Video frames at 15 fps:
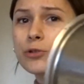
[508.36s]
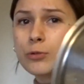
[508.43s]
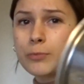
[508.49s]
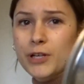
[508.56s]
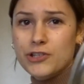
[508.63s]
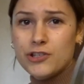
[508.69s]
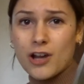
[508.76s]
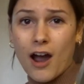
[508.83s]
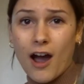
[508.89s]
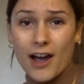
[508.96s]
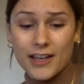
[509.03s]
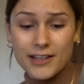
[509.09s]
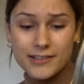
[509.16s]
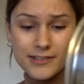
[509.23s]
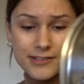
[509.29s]
too much
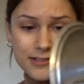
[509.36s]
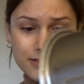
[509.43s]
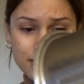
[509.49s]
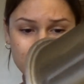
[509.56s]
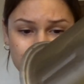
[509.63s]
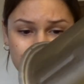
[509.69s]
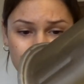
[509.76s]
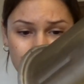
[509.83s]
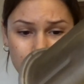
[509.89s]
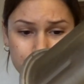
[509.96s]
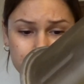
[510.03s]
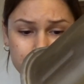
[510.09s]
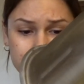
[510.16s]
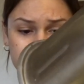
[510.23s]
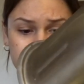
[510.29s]
ice. I
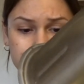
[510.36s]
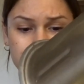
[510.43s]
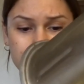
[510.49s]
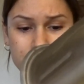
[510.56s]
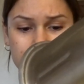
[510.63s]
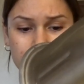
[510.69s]
put too much